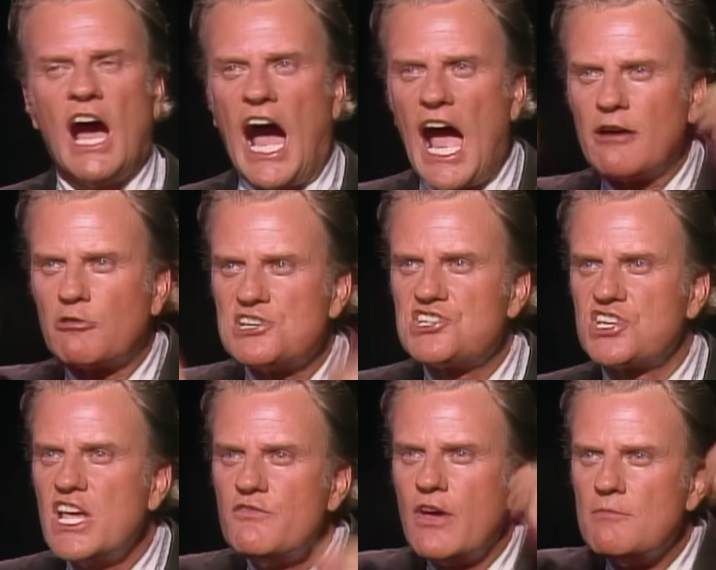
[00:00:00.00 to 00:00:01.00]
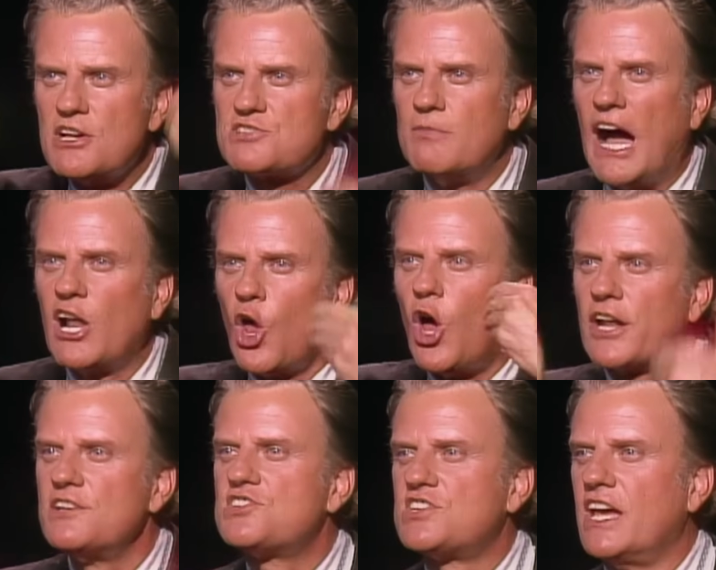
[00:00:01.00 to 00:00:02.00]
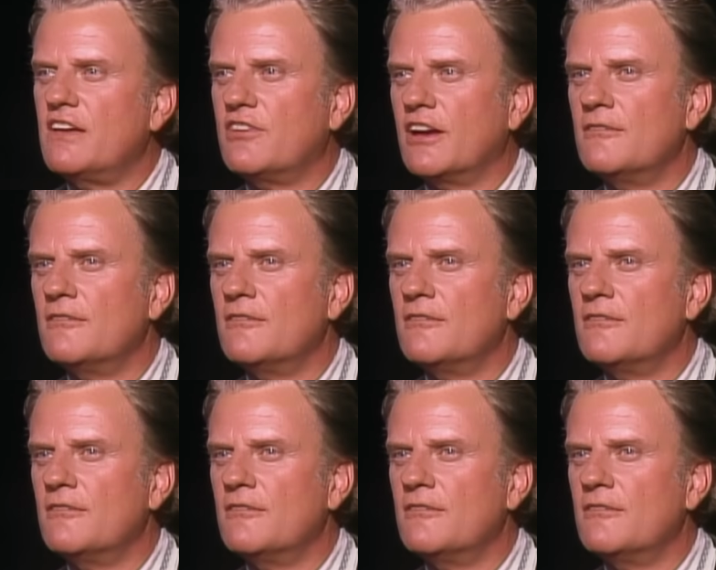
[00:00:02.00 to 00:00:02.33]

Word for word: I receive Him as my Lord and Savior.